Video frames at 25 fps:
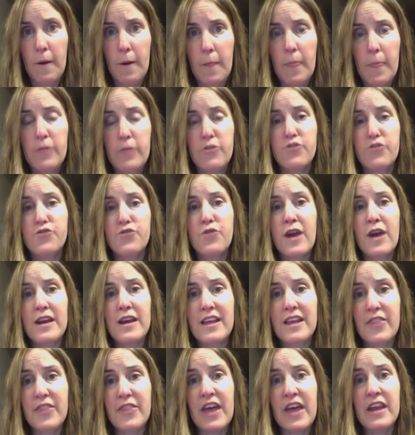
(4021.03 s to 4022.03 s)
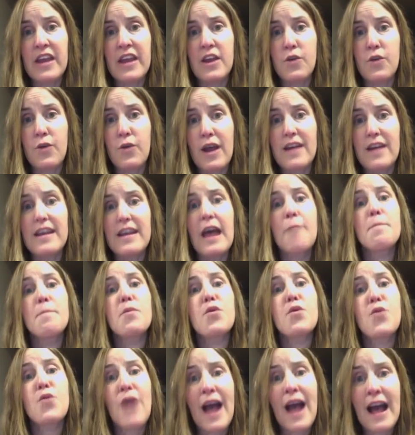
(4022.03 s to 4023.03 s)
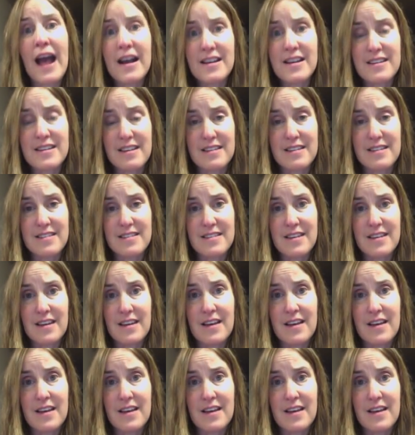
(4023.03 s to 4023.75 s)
to try to get that ingrained and practice.